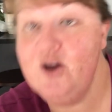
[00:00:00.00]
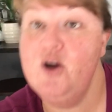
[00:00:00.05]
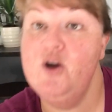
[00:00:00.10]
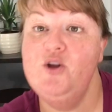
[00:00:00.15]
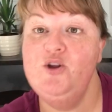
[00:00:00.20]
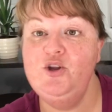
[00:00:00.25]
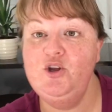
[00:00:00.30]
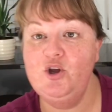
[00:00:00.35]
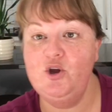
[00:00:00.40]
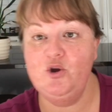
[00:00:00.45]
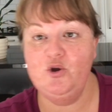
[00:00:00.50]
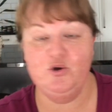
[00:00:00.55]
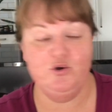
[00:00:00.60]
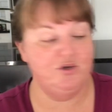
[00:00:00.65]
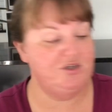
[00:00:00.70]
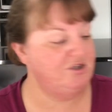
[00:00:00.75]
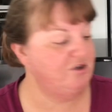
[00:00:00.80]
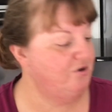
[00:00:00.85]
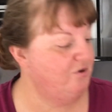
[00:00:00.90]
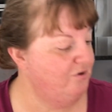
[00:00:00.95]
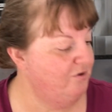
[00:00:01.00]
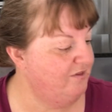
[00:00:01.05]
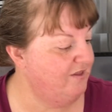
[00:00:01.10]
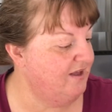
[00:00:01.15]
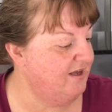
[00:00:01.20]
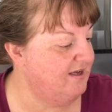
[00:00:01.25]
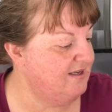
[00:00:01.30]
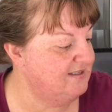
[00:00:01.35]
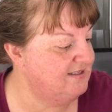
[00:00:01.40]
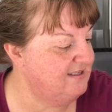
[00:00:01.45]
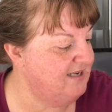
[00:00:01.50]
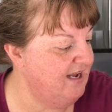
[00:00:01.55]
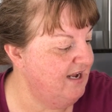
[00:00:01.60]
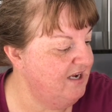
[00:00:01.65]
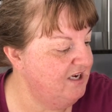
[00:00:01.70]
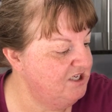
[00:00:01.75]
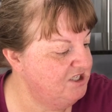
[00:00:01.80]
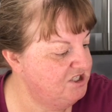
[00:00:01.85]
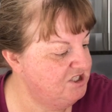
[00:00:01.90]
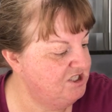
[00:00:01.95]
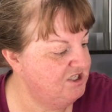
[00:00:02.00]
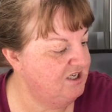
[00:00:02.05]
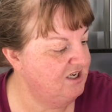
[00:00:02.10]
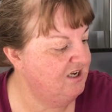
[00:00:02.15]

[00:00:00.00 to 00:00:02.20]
new to the stash.